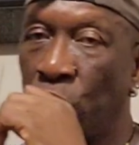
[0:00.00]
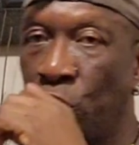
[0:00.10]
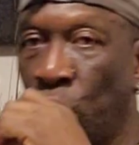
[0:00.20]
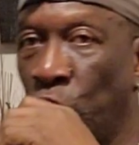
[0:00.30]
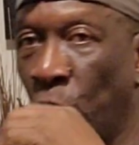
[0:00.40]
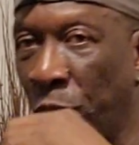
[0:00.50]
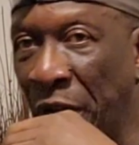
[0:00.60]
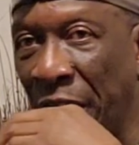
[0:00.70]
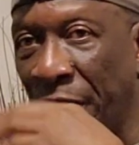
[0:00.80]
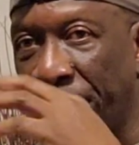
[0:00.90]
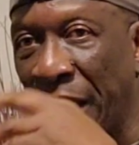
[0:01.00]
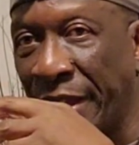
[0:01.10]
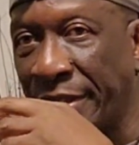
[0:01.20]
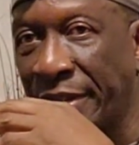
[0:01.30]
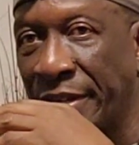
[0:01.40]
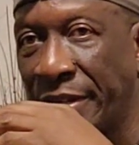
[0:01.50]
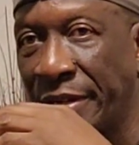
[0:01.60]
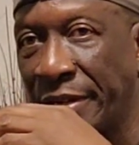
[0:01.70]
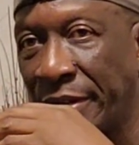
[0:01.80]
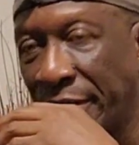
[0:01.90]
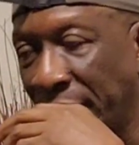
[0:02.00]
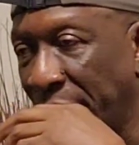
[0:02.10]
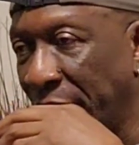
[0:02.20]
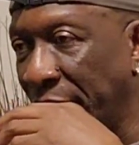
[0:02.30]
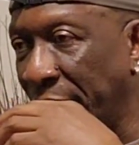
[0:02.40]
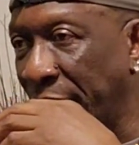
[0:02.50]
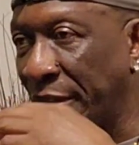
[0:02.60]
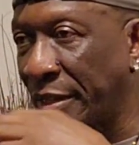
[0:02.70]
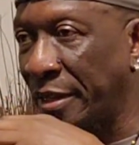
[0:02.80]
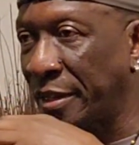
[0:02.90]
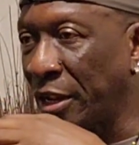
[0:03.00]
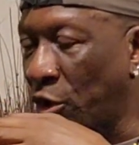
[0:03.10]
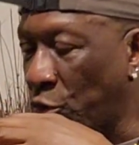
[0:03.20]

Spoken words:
Do you believe that the